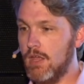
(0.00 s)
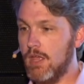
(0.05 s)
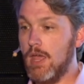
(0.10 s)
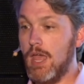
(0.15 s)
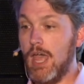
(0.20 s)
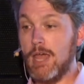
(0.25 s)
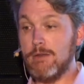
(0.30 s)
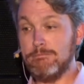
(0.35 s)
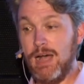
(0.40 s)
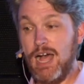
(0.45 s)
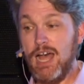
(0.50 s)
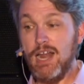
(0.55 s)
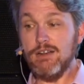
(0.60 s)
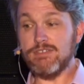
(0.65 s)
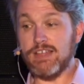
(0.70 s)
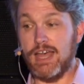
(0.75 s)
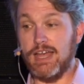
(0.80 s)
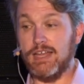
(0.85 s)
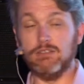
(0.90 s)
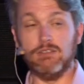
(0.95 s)
And part of
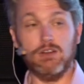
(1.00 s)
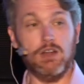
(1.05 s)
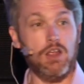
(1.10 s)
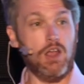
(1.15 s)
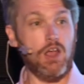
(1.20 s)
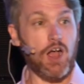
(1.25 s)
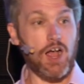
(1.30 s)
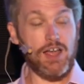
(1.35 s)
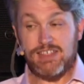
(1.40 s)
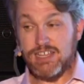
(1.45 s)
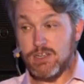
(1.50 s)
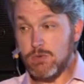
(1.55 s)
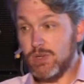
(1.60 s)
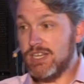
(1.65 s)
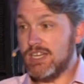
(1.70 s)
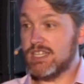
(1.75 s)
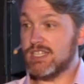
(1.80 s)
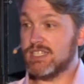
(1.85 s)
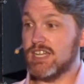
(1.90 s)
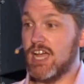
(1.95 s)
that, I think we
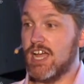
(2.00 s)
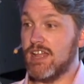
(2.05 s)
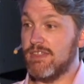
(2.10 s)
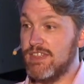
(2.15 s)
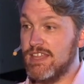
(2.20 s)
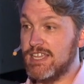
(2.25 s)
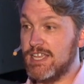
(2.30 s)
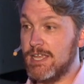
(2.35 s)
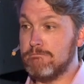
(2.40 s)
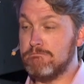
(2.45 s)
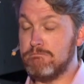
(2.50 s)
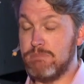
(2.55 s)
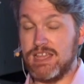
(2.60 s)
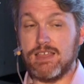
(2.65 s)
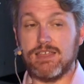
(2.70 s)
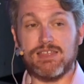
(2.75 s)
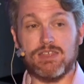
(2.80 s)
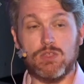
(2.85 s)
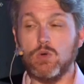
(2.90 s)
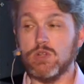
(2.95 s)
need to start thinking big
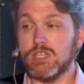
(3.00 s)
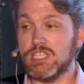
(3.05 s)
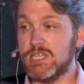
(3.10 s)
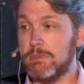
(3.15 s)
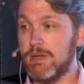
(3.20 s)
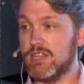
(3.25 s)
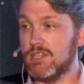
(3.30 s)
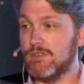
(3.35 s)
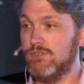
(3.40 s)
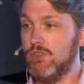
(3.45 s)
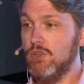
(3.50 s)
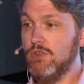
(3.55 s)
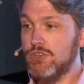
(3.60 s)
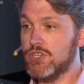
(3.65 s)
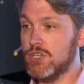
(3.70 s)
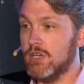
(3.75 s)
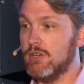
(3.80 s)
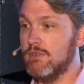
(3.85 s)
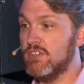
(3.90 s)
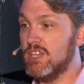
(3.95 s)
thoughts about the
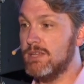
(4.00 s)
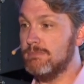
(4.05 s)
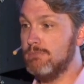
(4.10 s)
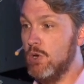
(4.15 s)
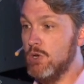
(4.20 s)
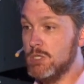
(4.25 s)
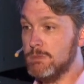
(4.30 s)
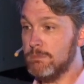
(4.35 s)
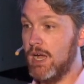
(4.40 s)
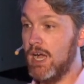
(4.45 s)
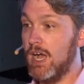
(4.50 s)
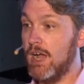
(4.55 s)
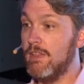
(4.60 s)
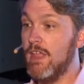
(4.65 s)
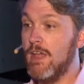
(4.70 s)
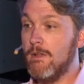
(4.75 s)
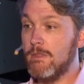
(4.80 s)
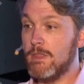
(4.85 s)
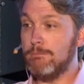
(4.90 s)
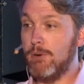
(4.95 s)
future. For the most part,
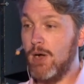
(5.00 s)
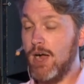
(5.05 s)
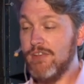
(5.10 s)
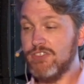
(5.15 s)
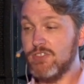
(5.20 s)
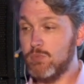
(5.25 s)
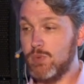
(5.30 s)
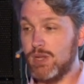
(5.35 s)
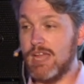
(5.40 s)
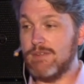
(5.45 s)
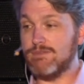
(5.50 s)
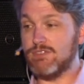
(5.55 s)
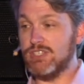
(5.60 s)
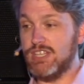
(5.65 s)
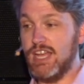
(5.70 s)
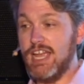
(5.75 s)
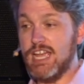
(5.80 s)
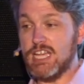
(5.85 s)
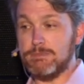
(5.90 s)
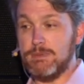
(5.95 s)
the Python we have
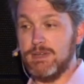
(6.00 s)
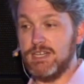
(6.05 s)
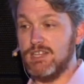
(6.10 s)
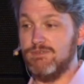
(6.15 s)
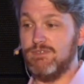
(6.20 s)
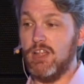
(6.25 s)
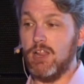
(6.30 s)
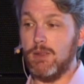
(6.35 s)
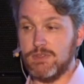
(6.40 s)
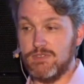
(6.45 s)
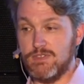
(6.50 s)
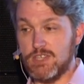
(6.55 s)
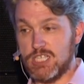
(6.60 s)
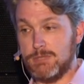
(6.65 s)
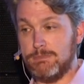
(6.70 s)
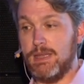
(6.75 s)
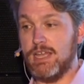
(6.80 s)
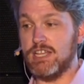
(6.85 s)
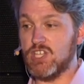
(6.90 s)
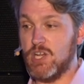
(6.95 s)
today has been developed in the
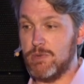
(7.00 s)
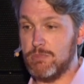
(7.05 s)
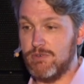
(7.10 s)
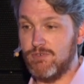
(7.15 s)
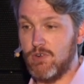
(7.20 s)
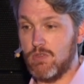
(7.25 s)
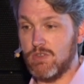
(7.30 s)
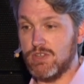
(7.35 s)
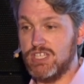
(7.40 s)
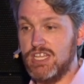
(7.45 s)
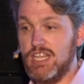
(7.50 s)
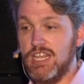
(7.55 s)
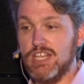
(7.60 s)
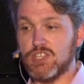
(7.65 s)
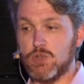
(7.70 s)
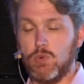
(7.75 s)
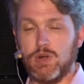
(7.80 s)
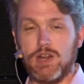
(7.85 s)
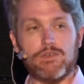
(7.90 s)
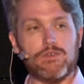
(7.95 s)
spare time of
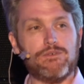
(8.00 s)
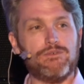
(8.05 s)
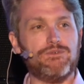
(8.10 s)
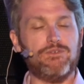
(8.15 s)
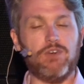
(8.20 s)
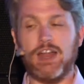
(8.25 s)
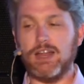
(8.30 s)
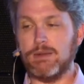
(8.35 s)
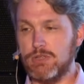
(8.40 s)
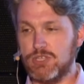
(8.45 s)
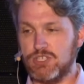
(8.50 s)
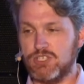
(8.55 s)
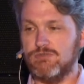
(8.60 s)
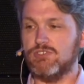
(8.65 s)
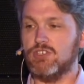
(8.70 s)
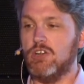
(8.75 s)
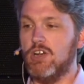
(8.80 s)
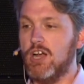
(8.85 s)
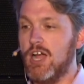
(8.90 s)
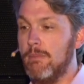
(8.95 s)
volunteers or whatever fragments of
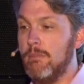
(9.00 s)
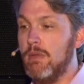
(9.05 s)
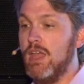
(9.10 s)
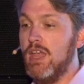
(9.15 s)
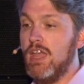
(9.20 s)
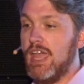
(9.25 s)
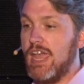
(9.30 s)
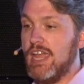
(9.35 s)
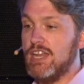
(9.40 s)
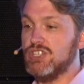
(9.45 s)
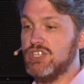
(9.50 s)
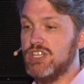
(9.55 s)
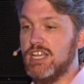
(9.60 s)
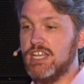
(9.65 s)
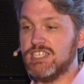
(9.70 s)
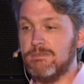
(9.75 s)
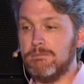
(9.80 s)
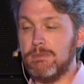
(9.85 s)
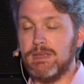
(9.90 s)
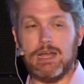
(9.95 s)
time
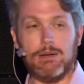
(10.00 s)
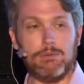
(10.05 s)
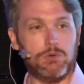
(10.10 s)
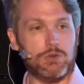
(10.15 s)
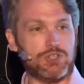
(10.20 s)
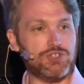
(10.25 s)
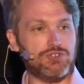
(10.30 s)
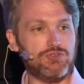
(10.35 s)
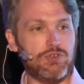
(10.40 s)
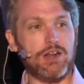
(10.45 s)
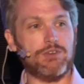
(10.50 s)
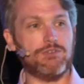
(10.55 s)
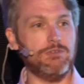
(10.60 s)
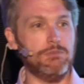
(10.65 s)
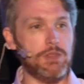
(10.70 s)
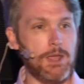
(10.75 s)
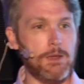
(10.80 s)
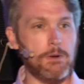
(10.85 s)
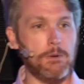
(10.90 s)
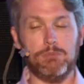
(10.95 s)
engineers have been able to extract from
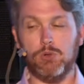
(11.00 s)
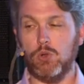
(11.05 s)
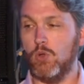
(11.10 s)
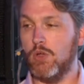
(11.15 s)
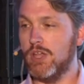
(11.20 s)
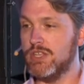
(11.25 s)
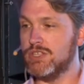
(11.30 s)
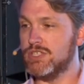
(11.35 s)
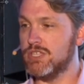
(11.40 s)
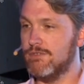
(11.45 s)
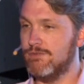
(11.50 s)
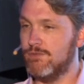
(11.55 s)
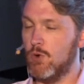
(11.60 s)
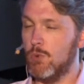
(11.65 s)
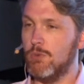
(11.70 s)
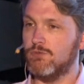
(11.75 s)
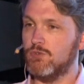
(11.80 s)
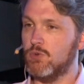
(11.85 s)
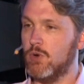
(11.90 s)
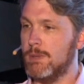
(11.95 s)
their employers in the
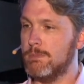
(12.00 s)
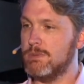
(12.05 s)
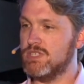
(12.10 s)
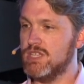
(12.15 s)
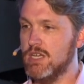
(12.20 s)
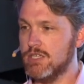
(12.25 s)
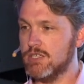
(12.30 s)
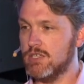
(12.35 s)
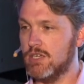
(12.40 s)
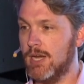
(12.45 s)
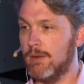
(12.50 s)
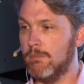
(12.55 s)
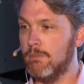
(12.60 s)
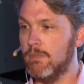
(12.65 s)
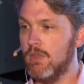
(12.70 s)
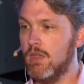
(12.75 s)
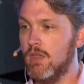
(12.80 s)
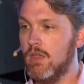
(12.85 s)
form of 20% time.